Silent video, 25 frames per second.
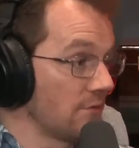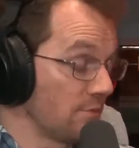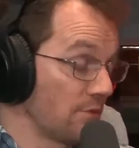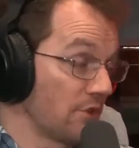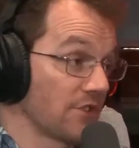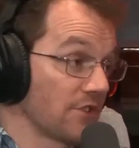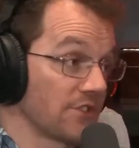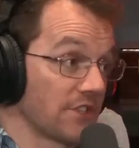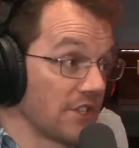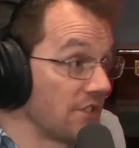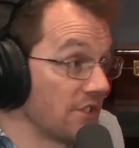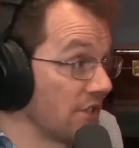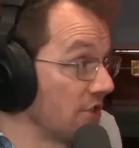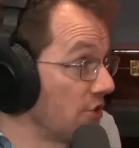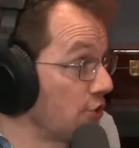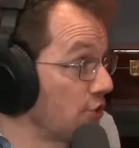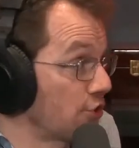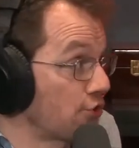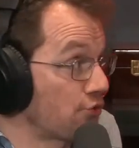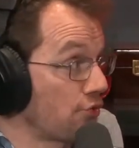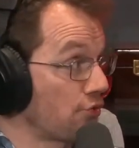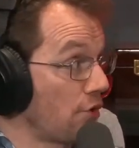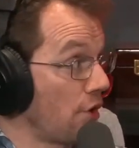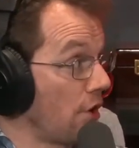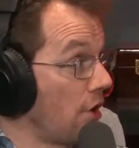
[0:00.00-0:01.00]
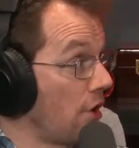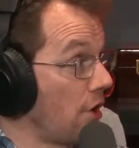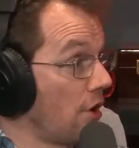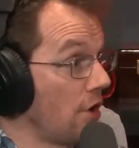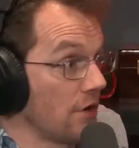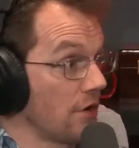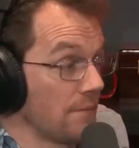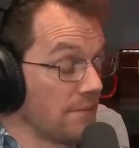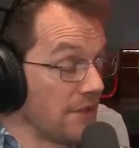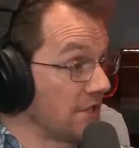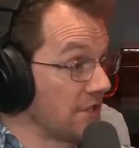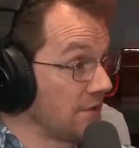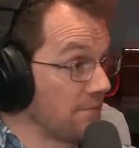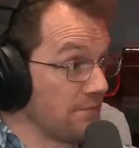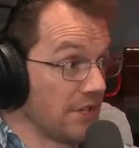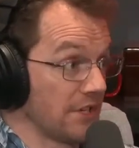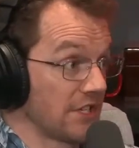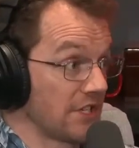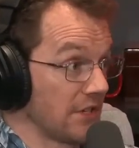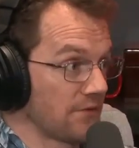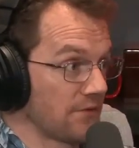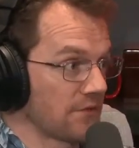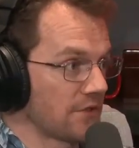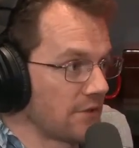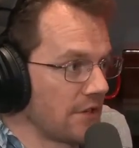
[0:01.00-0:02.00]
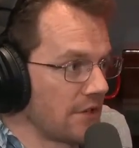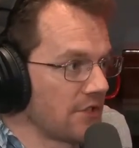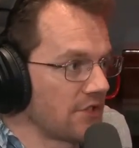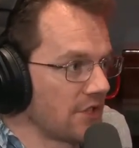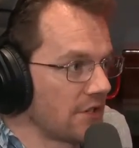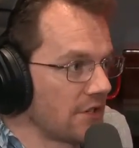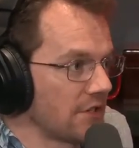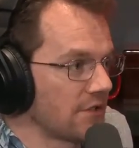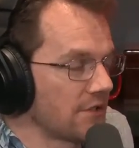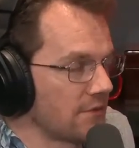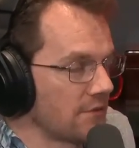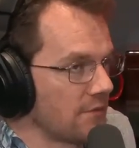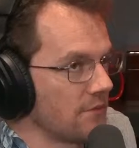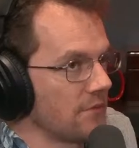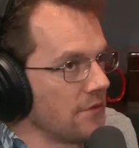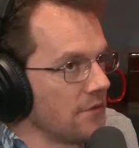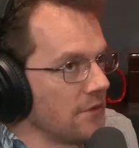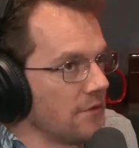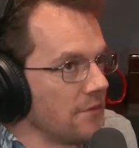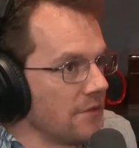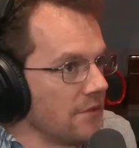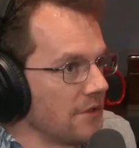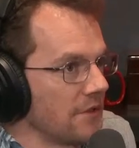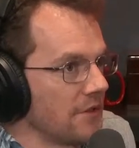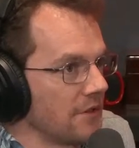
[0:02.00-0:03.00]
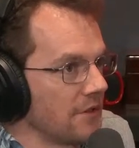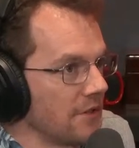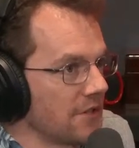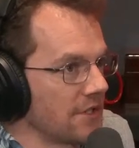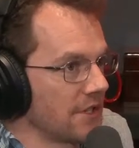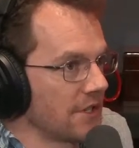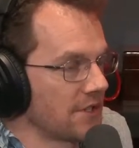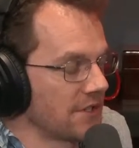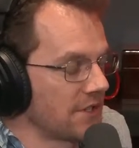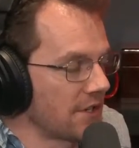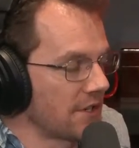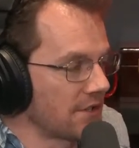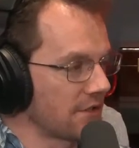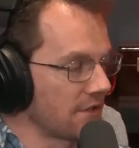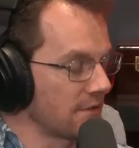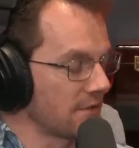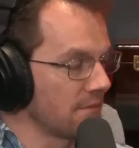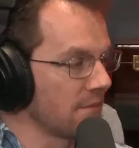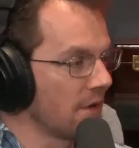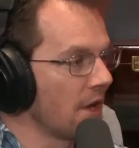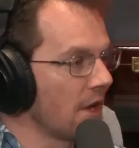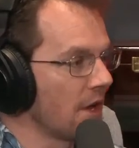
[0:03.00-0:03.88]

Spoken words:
because there's a big difference between genders. Oh my God, is that sexism?